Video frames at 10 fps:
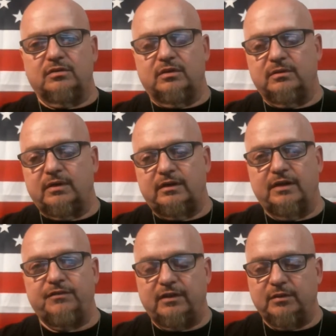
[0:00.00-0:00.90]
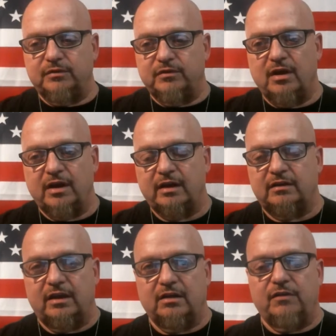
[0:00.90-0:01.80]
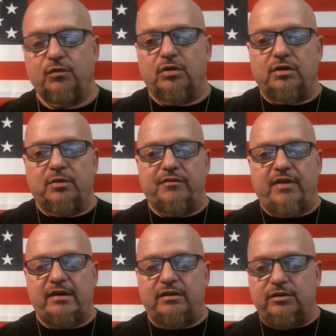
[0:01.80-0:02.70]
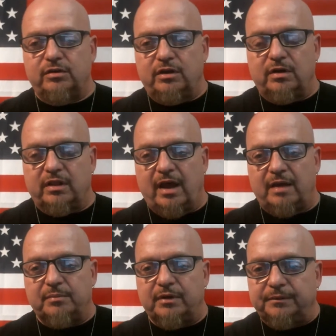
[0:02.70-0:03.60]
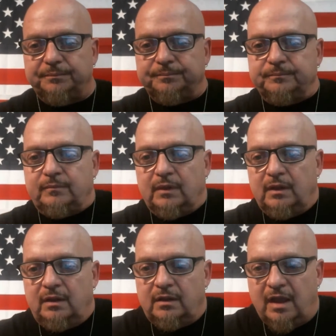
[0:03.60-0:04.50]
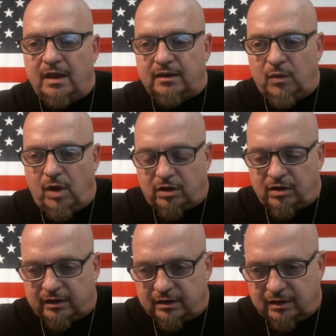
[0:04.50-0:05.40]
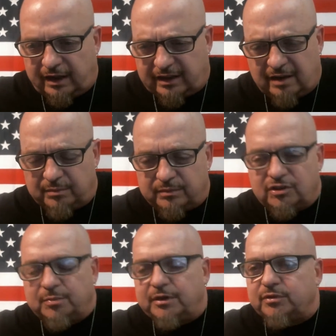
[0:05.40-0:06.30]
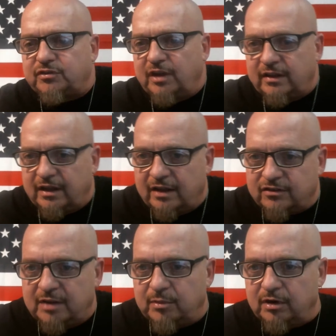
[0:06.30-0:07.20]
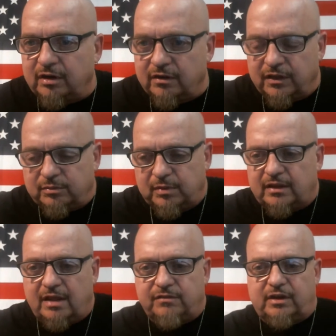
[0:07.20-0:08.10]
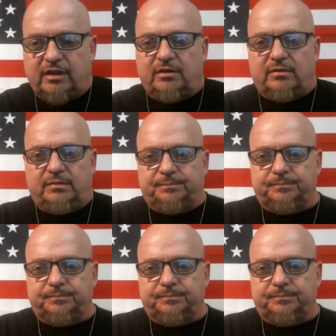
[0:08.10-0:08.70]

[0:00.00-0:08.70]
So I definitely would have gone. I'd have taken off work or whatever I had to do to go to that. But yeah, Daywalker, I did. I can't. Somebody was saying the guy's name earlier that made that video.